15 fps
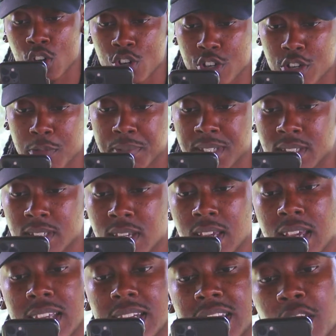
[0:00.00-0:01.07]
herbs,
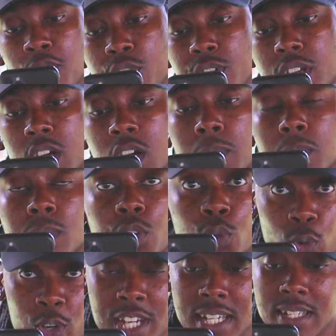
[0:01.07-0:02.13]
different
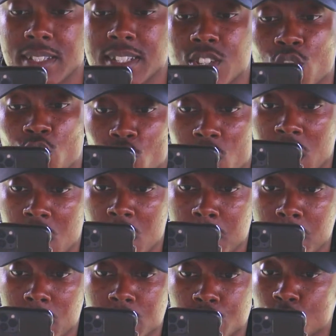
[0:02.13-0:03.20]
greens,
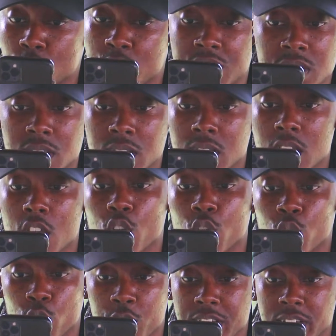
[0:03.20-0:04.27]
juicing
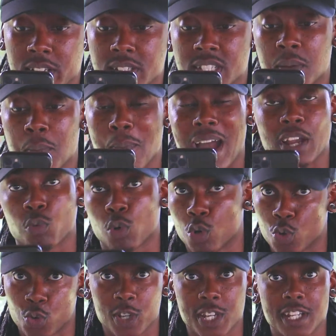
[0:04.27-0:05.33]
greens,
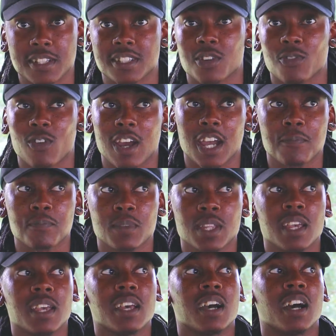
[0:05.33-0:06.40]
microgreens. All right.
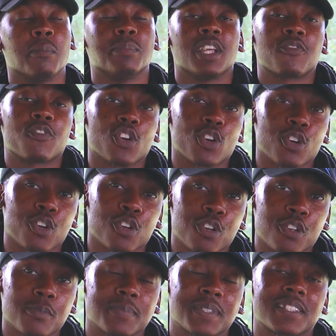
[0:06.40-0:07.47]
Different
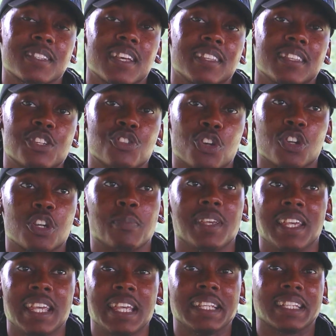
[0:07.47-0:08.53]
herbs that you're going to
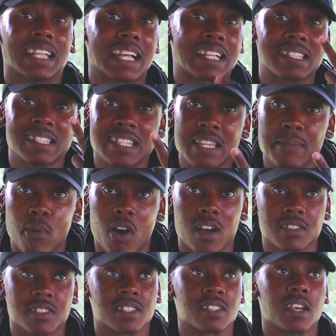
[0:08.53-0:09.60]
be eating, like sea
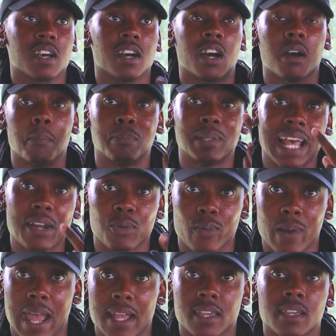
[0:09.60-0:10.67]
moss,
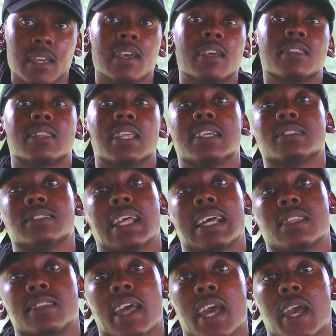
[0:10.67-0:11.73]
bladderwrack, things
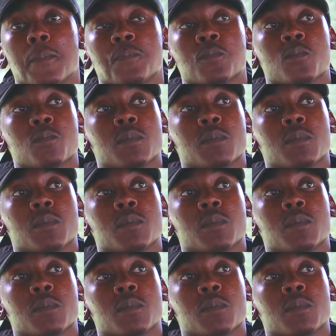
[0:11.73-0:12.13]
like that